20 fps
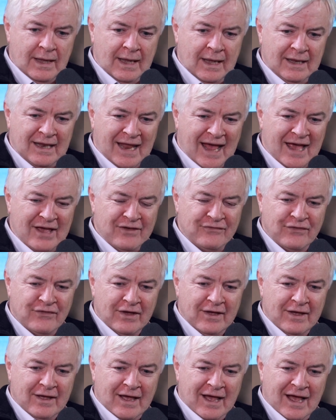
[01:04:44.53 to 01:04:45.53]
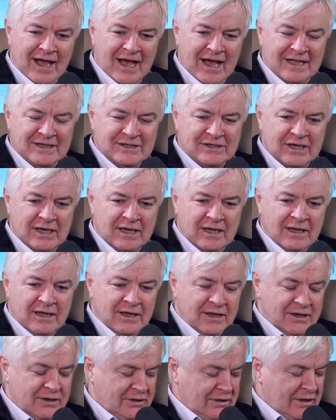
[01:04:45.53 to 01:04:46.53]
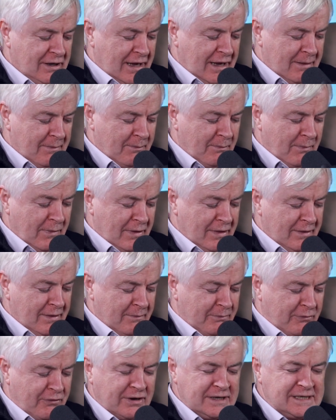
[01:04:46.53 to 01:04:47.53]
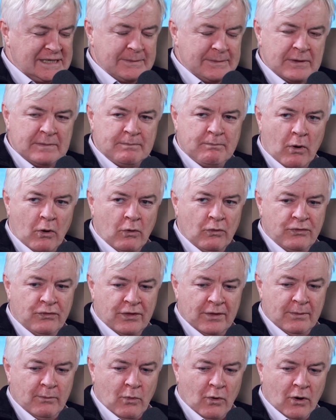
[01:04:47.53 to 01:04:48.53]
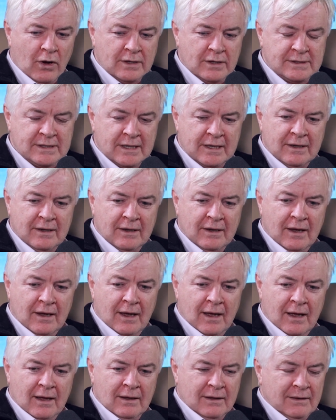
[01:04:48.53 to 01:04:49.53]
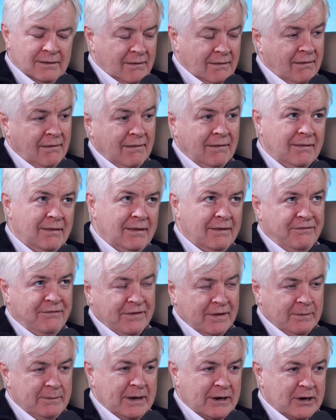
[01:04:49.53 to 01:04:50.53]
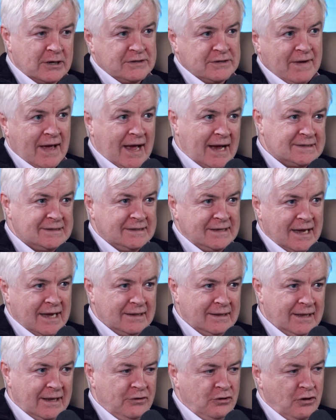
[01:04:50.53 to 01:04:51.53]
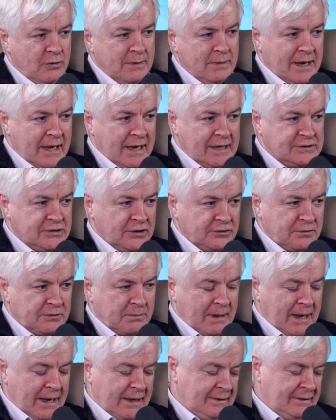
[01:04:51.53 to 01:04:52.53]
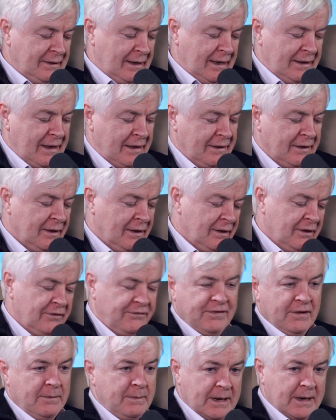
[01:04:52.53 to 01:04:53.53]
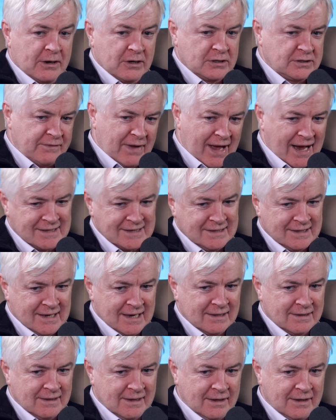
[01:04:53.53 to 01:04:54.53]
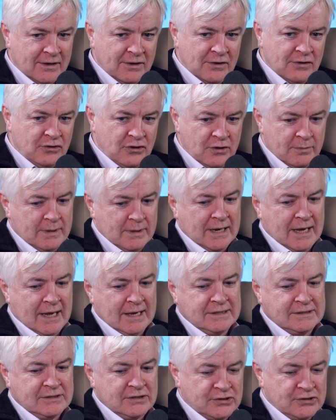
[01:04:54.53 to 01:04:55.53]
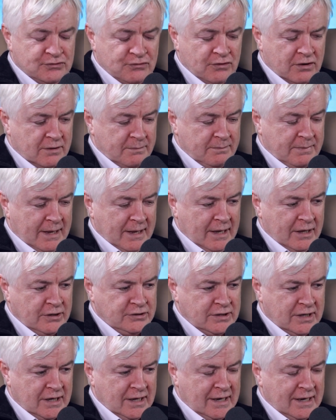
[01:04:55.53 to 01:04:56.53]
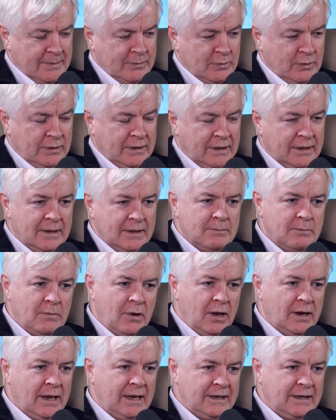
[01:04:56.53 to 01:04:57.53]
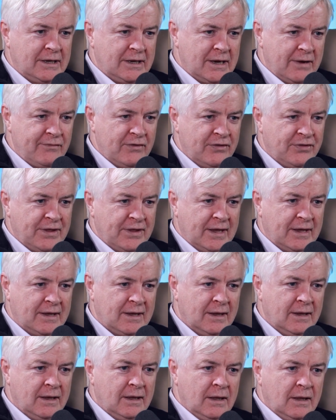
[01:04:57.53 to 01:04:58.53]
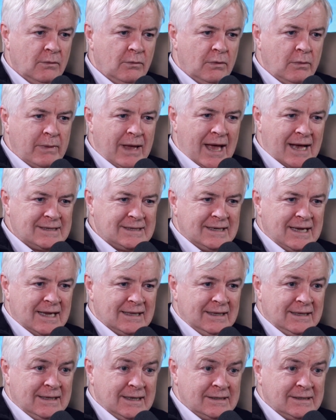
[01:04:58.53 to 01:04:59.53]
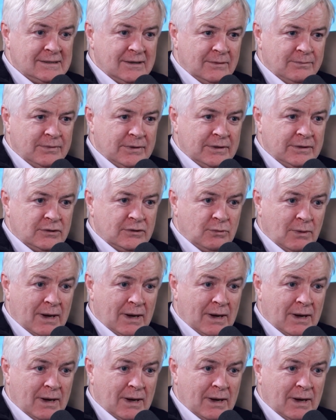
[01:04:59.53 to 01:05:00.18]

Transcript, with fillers: in life, and uh, it, um, the criticism of both of them was the filmmakers have accidentally humanized Hunter Biden, and then the filmmakers have accidentally humanized Strzok and Page. And I'm going, Molly, did you ever think? When we accidentally did something